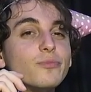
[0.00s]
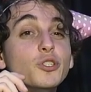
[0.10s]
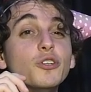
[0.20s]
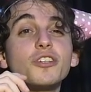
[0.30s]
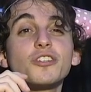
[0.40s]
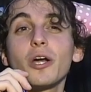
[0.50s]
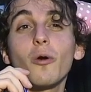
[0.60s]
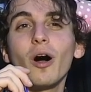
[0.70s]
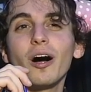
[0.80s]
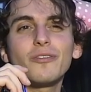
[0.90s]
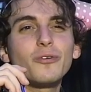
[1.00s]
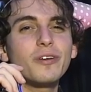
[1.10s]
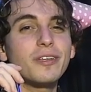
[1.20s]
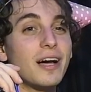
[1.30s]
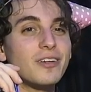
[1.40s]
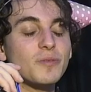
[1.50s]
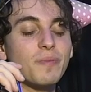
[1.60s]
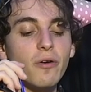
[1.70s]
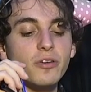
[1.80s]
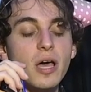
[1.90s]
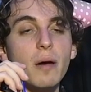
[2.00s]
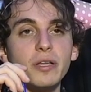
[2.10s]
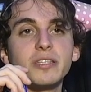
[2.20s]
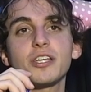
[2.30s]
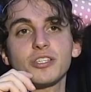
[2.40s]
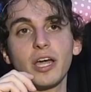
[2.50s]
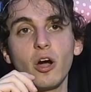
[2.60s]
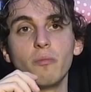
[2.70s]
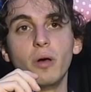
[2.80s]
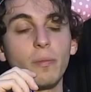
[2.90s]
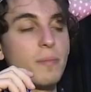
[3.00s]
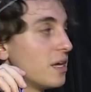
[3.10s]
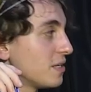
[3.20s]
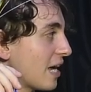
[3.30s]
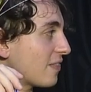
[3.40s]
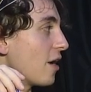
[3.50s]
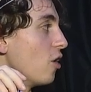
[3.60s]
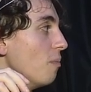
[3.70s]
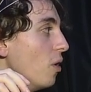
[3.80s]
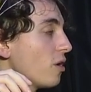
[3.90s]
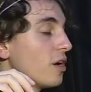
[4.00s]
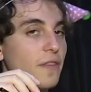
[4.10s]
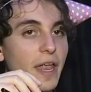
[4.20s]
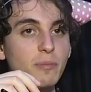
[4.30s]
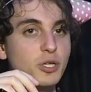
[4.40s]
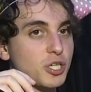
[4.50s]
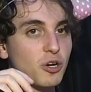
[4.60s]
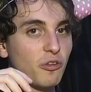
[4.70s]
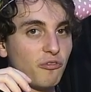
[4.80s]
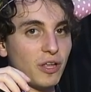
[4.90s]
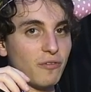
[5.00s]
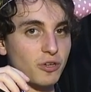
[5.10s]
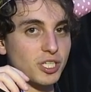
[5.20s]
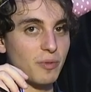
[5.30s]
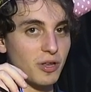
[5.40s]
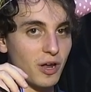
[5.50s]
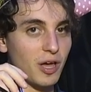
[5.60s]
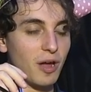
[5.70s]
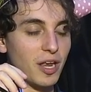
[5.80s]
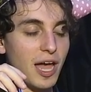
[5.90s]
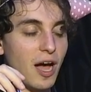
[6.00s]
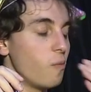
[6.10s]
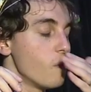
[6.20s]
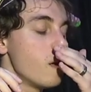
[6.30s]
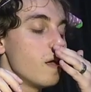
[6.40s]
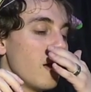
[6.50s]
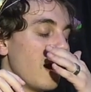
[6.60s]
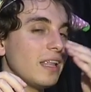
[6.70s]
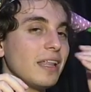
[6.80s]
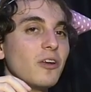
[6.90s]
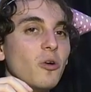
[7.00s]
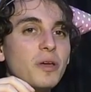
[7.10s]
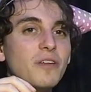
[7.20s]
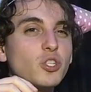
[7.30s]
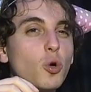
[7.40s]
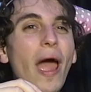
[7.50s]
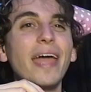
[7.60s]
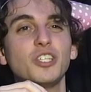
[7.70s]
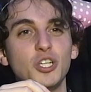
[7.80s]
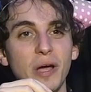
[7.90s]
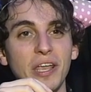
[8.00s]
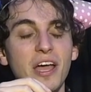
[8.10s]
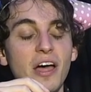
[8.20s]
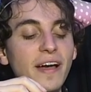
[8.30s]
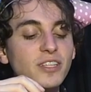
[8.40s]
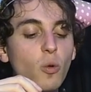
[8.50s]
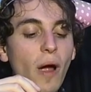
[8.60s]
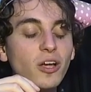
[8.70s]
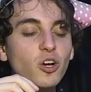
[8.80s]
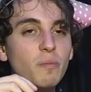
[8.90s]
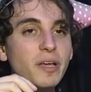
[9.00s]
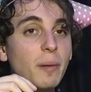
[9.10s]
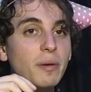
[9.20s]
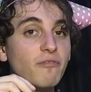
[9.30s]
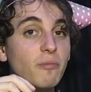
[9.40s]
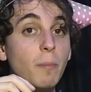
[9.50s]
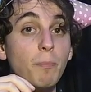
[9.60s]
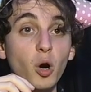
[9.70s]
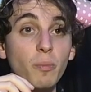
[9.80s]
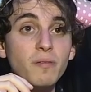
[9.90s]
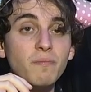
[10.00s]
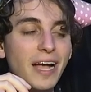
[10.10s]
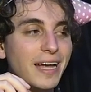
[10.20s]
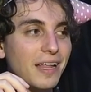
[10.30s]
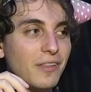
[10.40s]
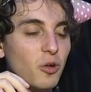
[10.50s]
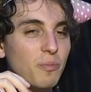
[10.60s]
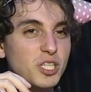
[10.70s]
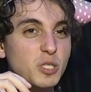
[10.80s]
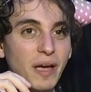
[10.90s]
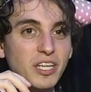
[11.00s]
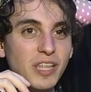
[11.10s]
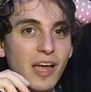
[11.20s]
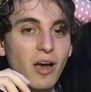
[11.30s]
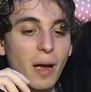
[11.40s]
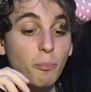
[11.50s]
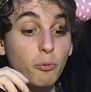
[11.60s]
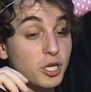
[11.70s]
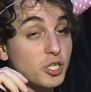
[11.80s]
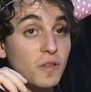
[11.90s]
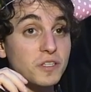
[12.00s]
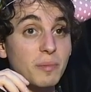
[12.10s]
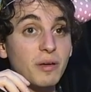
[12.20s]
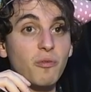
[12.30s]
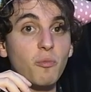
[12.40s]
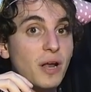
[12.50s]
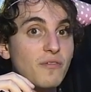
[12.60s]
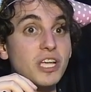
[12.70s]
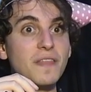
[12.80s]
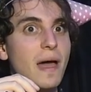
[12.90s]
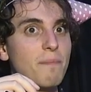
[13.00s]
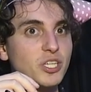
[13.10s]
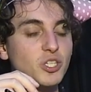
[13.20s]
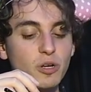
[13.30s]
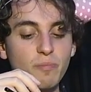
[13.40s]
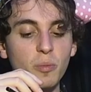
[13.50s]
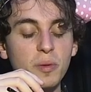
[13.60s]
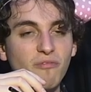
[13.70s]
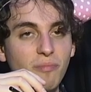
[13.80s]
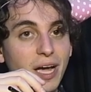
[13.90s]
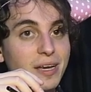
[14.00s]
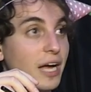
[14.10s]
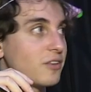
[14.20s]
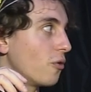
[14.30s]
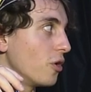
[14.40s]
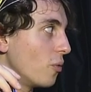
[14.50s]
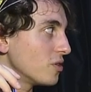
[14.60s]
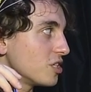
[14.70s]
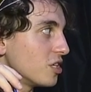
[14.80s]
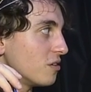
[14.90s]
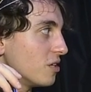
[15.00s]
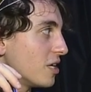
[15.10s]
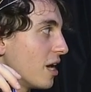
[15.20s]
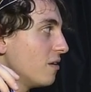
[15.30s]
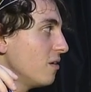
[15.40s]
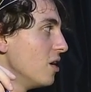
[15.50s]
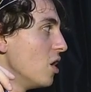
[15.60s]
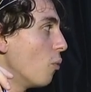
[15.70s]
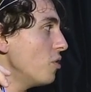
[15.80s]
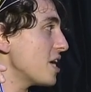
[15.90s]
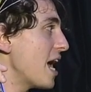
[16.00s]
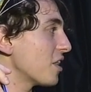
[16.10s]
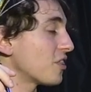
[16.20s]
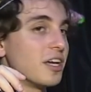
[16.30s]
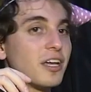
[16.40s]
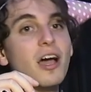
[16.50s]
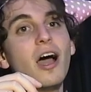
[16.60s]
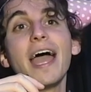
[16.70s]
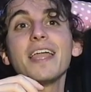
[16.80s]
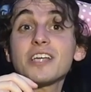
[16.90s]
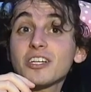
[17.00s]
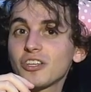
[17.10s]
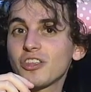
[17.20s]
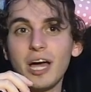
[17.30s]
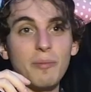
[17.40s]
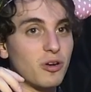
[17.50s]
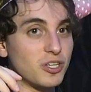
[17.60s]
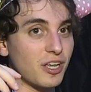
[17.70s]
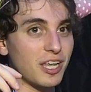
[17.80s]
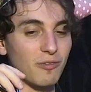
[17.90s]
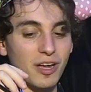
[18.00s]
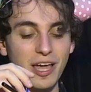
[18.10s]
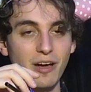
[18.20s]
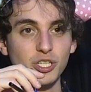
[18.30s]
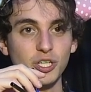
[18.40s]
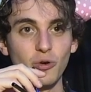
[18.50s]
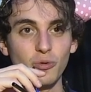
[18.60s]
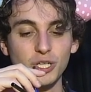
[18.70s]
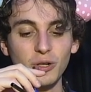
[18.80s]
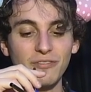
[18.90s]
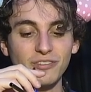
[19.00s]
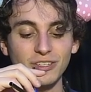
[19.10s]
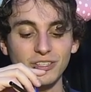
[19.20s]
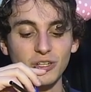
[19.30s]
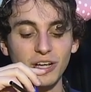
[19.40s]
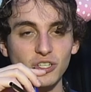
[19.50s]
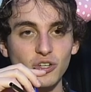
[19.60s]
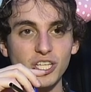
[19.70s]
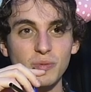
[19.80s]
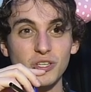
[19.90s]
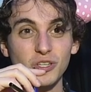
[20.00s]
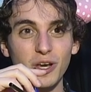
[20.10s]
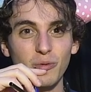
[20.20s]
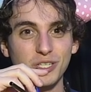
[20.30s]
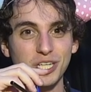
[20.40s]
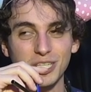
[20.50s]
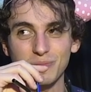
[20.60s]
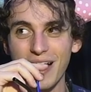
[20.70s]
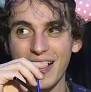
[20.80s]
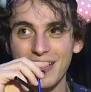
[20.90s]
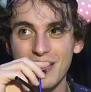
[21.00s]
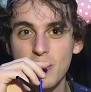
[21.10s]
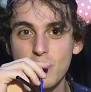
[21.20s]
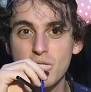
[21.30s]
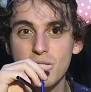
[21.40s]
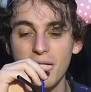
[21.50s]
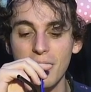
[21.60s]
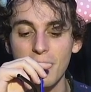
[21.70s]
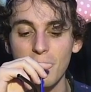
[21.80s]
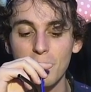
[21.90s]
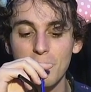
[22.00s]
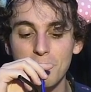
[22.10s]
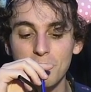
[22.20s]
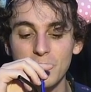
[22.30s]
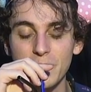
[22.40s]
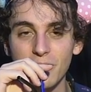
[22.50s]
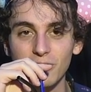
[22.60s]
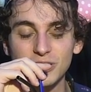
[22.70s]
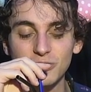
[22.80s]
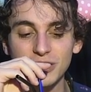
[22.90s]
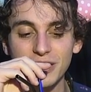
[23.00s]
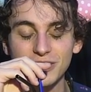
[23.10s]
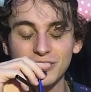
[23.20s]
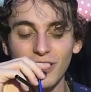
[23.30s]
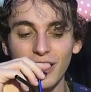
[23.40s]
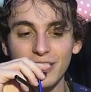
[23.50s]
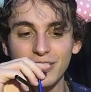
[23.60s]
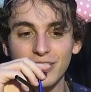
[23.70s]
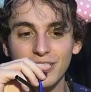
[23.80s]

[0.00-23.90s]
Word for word: je ne sais quoi to it, I suppose, but it tastes like oat milk. Take that oat milk that I'm sure the flavor is coming to your head right now, a little bit of twang to it. That twang could be coming from the bourbon. I got a little bit spice there. I'm pretty sure that's coming from whatever's in that mystery bourbon of mine. I don't know what's in it again. What does Anna think? Anna's actually at the library studying right now, so she'll have to she'll have to try some of this later when she gets back. Um, it also tastes like,